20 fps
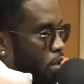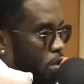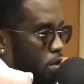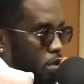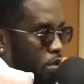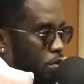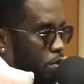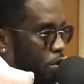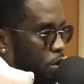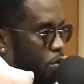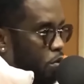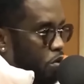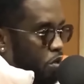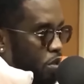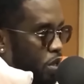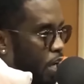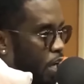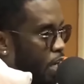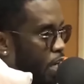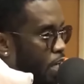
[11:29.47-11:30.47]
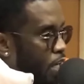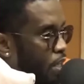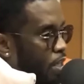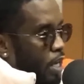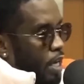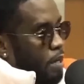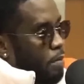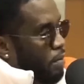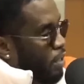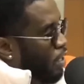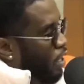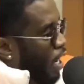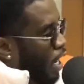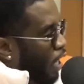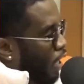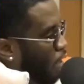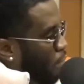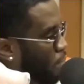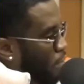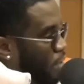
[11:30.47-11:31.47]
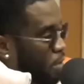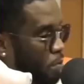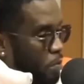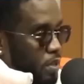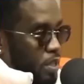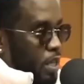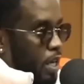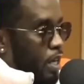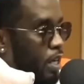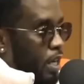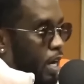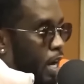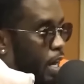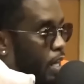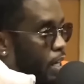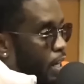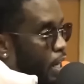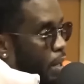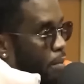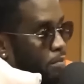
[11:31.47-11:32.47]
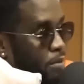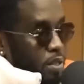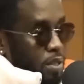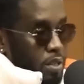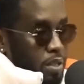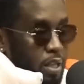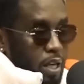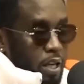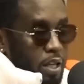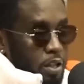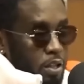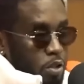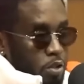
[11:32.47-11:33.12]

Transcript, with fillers: With Diddy potentially facing a tarnished legacy due to his legal